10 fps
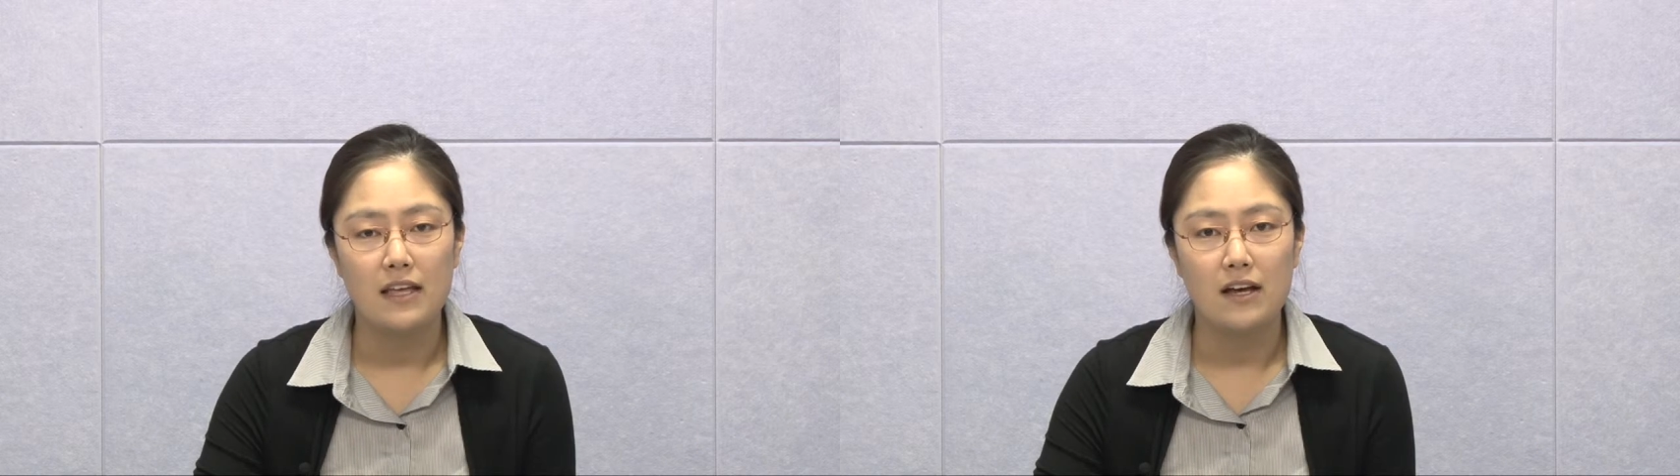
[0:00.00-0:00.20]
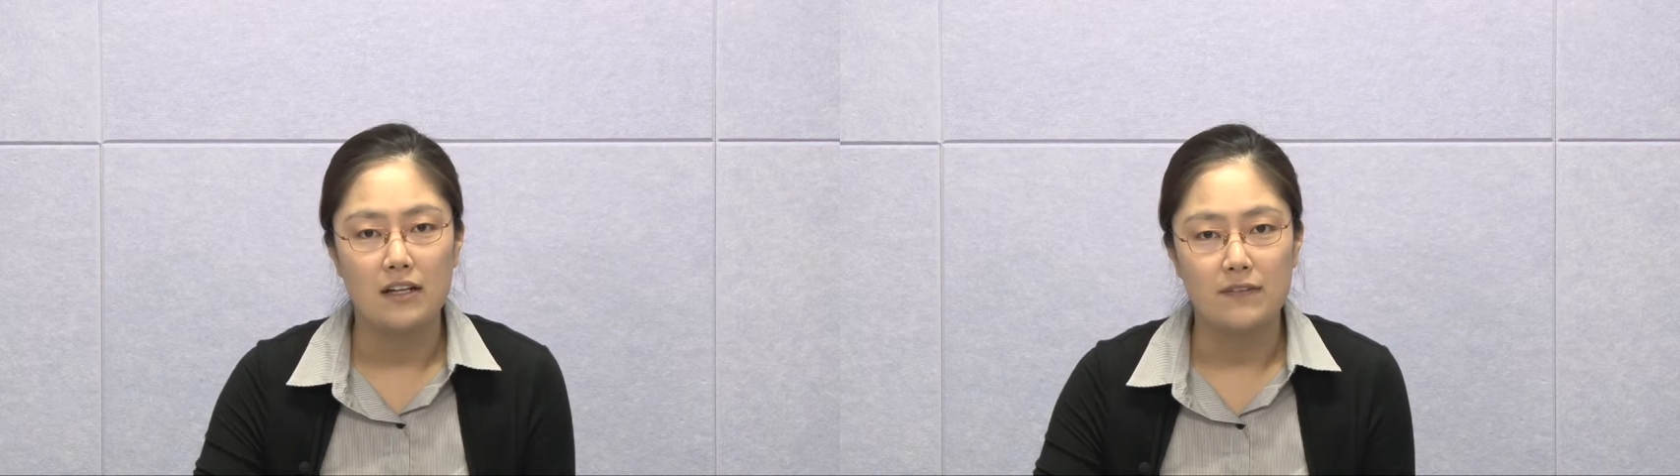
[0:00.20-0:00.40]

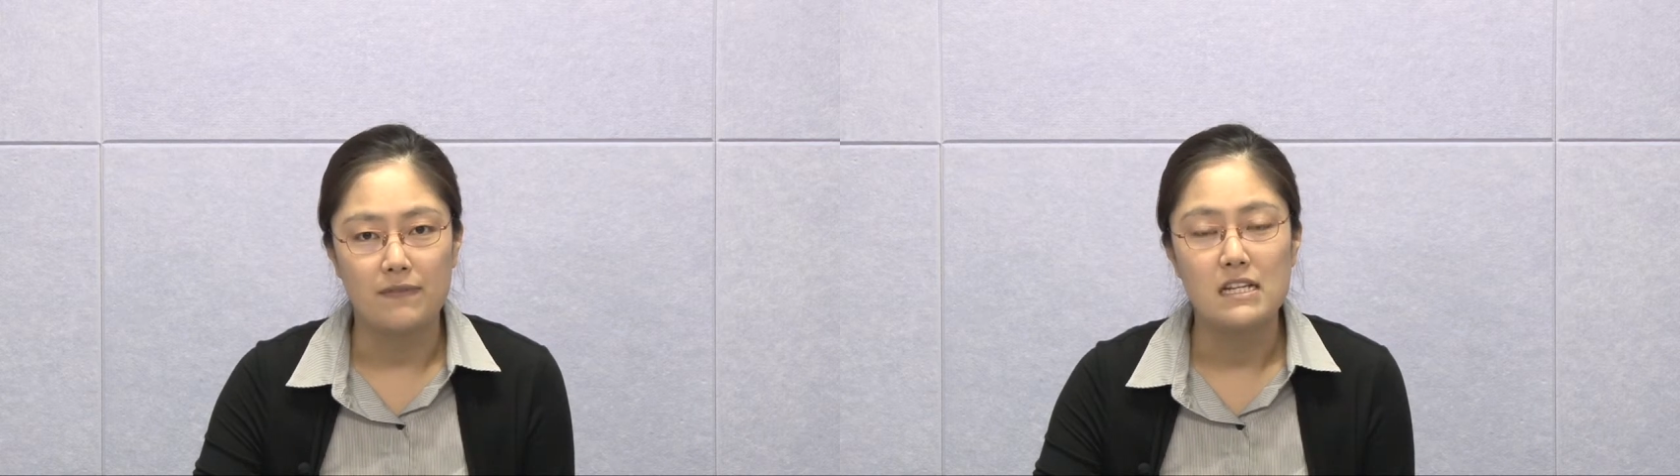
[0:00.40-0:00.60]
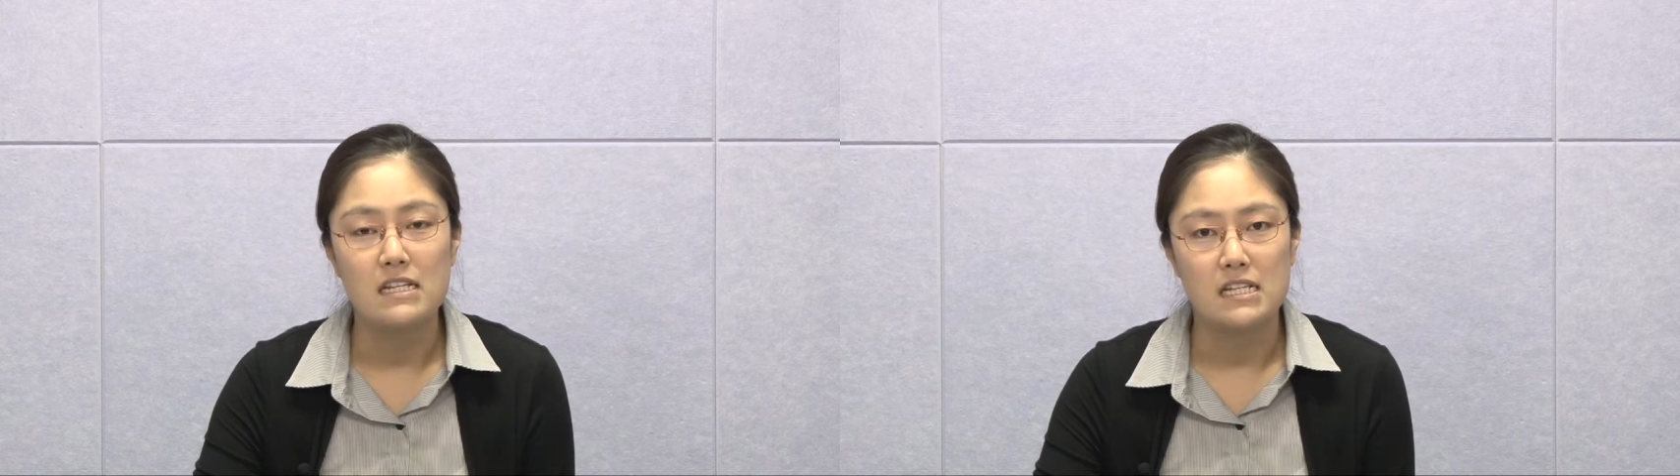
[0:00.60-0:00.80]

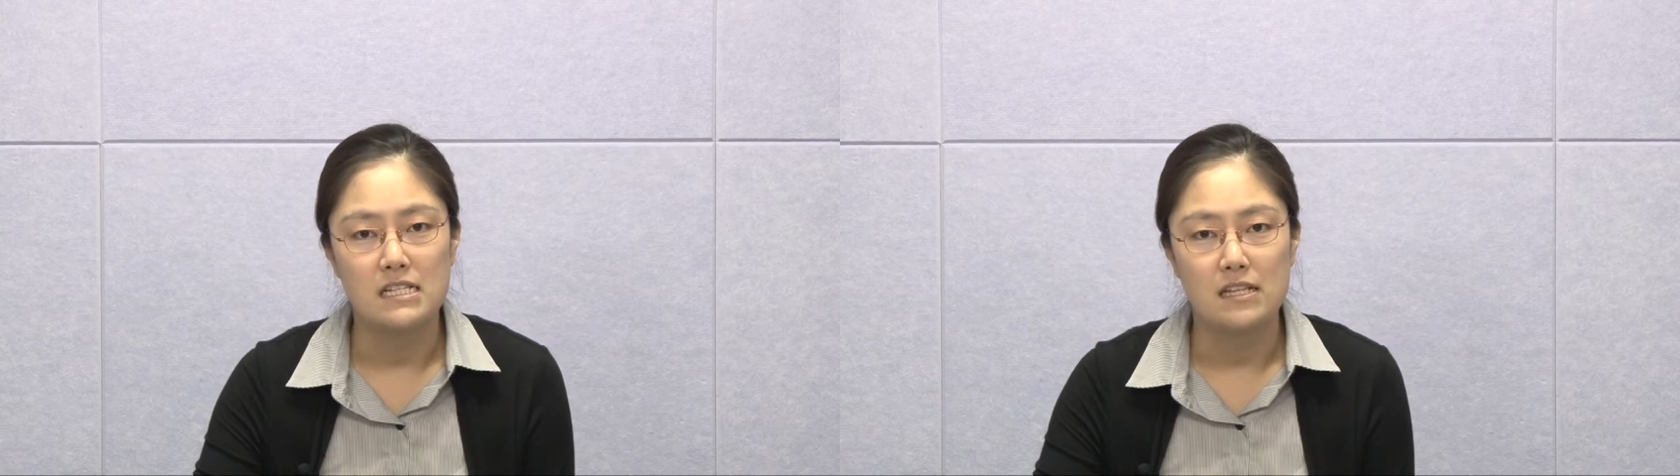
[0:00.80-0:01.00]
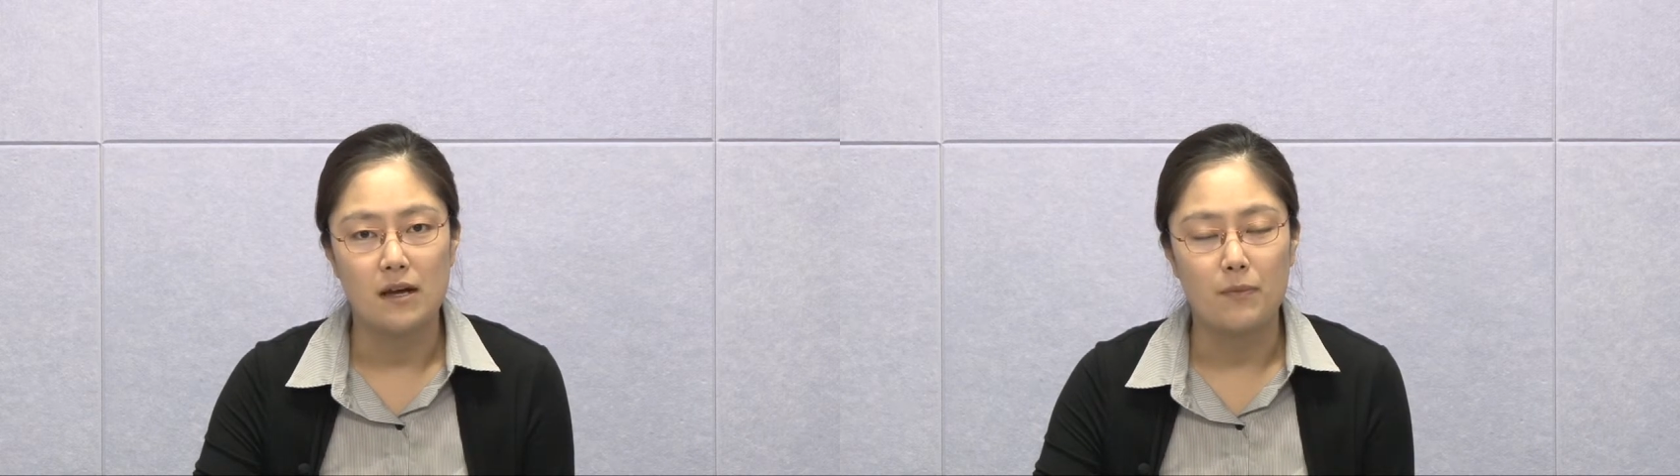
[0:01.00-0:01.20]
advantage
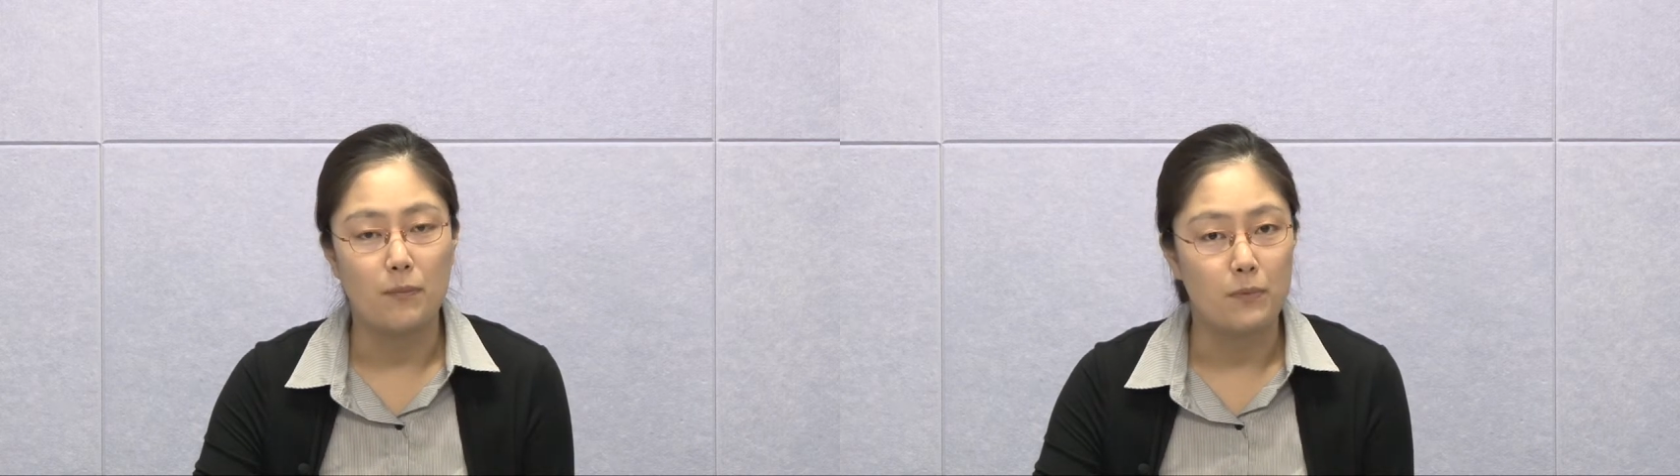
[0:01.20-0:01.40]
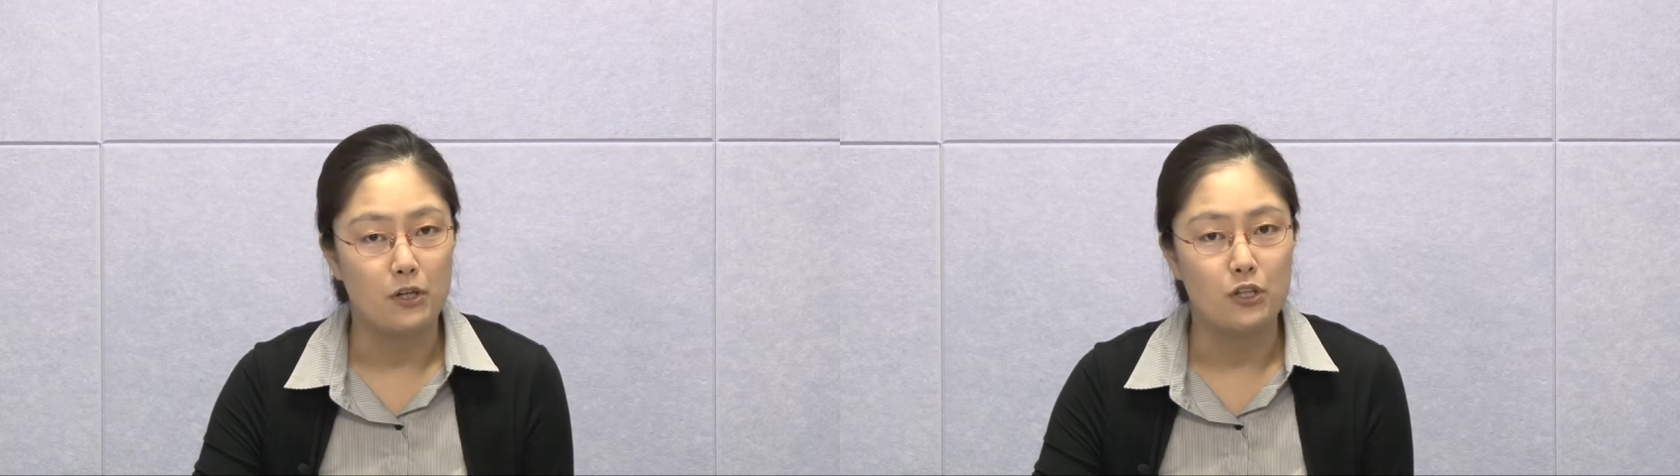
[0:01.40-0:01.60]
of
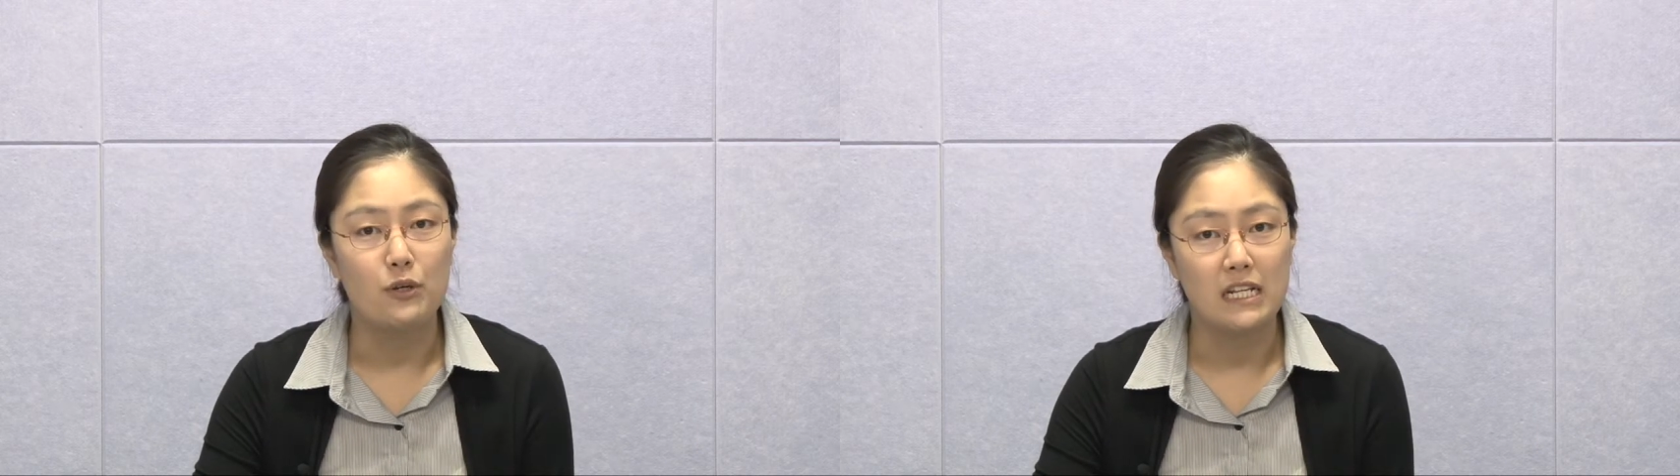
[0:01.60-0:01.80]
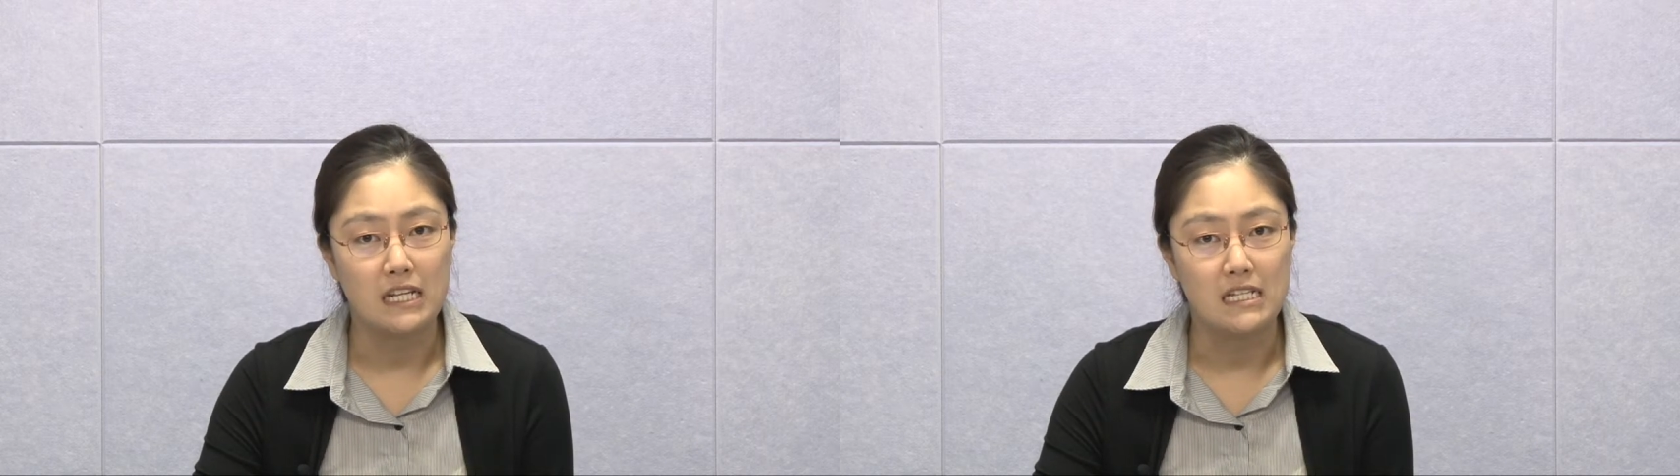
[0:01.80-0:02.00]

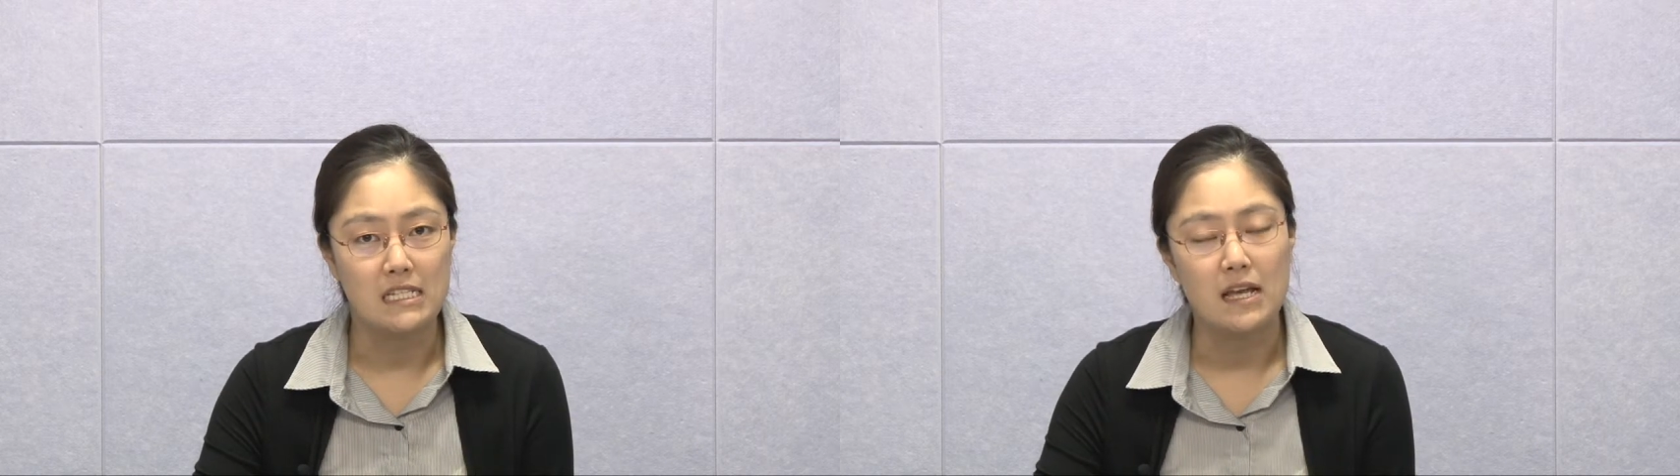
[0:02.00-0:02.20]
opportunities